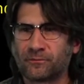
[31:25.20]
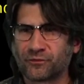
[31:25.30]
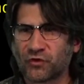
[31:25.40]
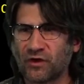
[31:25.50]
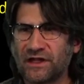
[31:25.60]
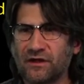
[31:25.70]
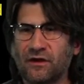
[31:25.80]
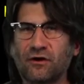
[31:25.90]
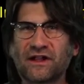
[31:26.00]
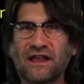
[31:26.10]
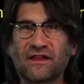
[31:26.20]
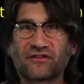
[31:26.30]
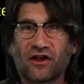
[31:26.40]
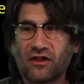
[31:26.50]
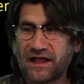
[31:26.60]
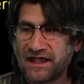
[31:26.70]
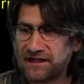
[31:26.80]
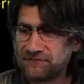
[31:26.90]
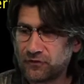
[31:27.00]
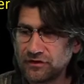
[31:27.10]
Great. Okay, that's all I
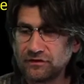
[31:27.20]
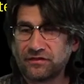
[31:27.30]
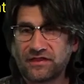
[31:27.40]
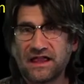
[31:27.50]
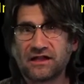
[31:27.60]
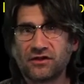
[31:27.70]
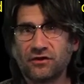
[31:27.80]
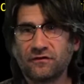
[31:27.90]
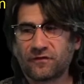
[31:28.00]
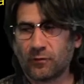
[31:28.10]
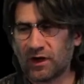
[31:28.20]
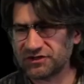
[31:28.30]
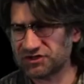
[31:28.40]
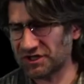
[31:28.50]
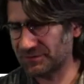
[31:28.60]
have for you. Thank you for watching.